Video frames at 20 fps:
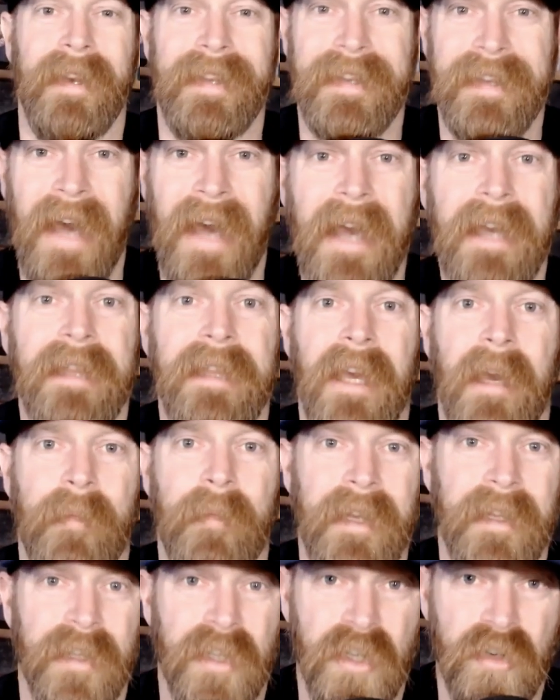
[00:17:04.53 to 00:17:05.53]
guide them
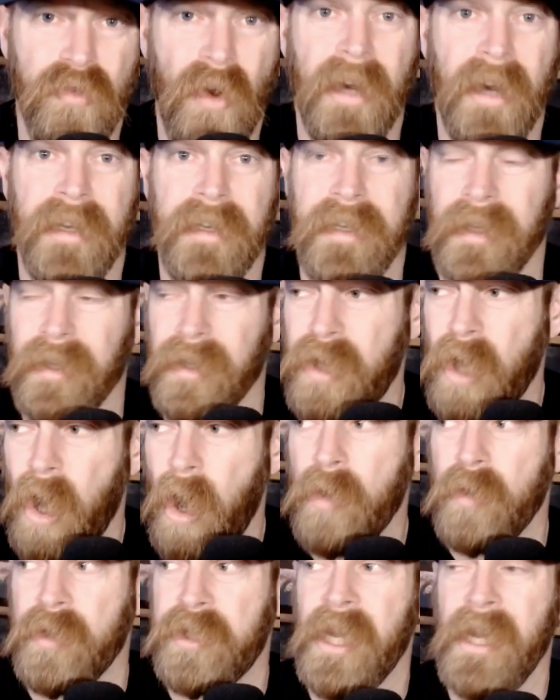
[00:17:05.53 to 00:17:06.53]
and instruct and
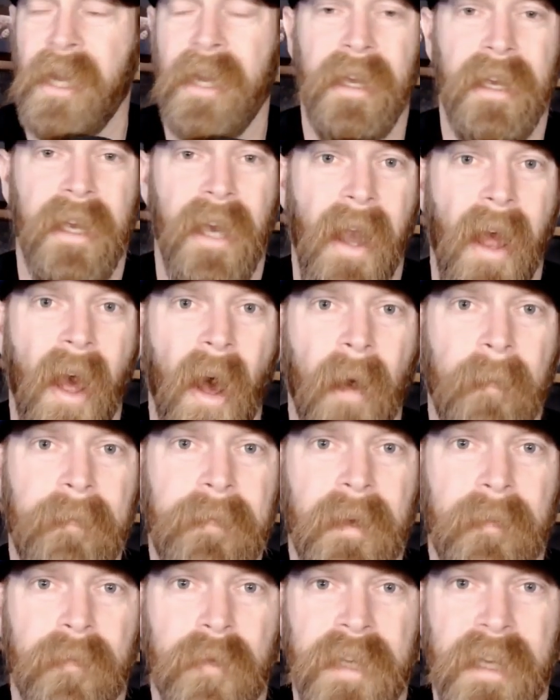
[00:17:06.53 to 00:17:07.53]
coach and help
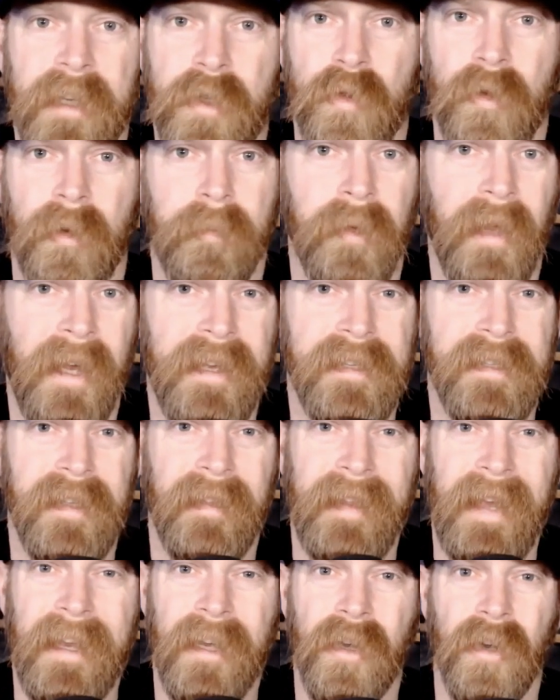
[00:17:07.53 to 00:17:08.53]
them get to a place
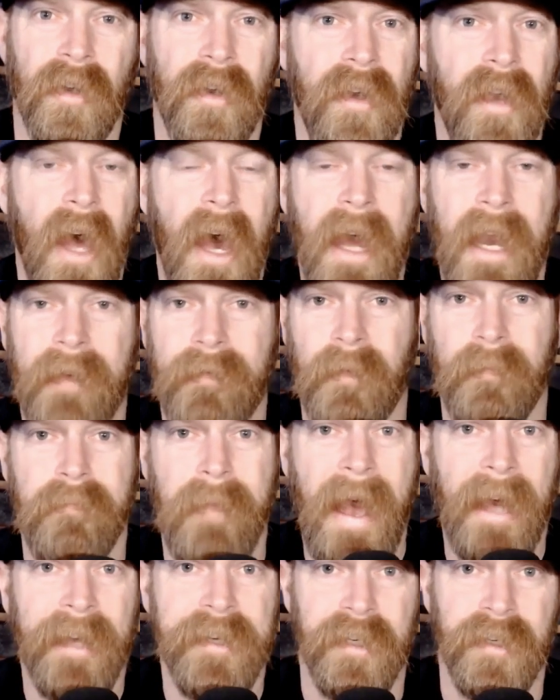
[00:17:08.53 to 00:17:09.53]
that they could not have
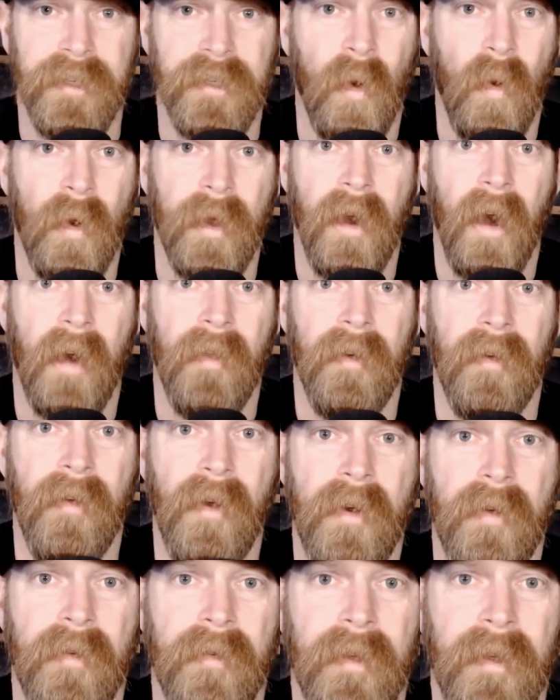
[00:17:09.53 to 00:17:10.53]
imagined going on their
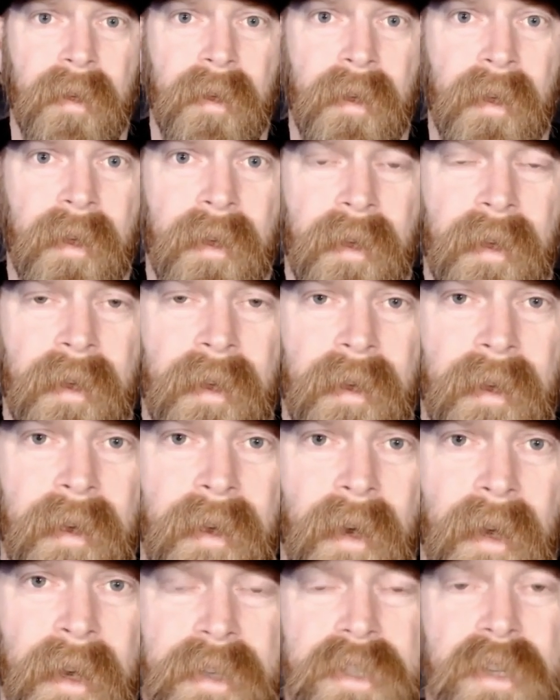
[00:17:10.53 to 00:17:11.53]
own.
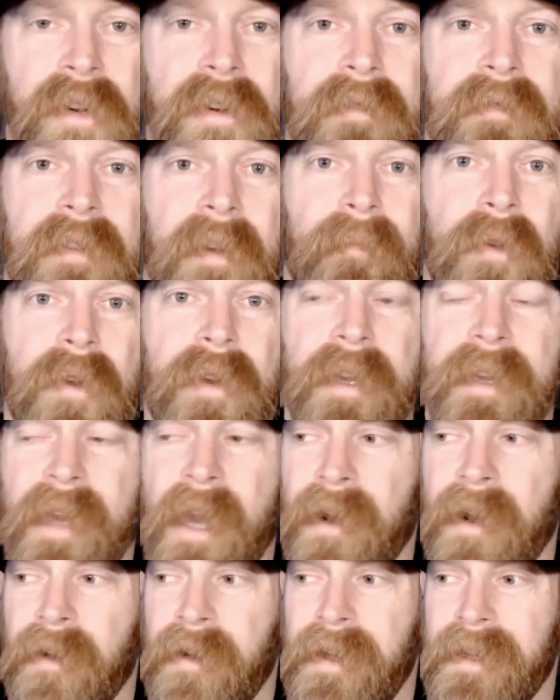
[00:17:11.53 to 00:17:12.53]
An assertive
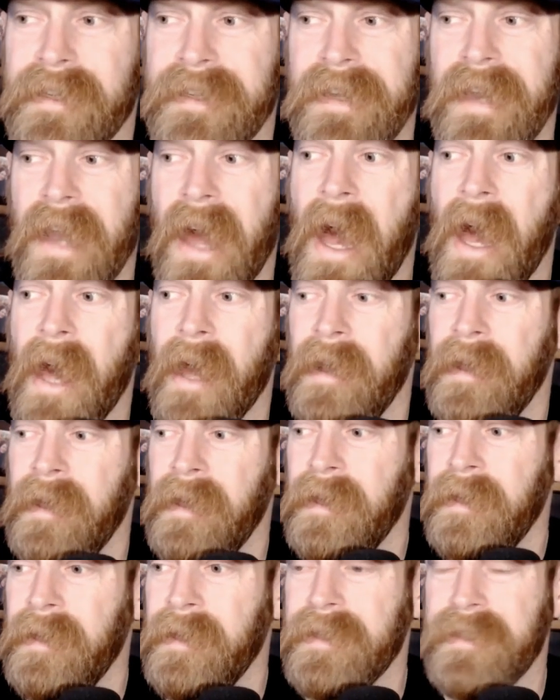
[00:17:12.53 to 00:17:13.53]
communicator is not
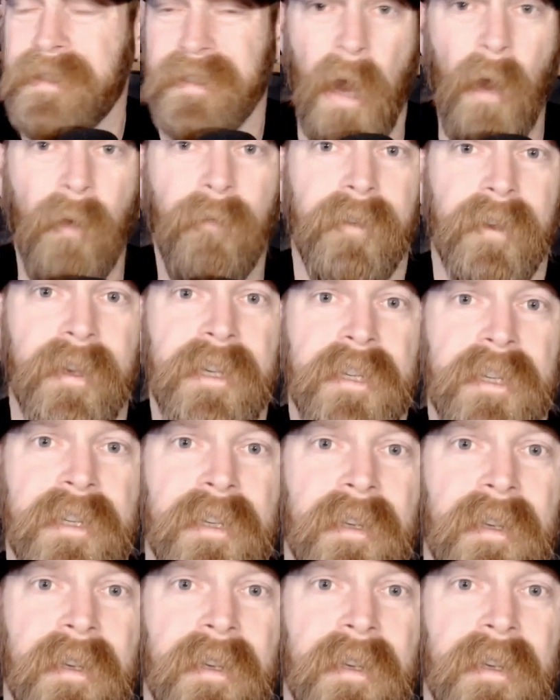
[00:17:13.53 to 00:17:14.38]
selfish.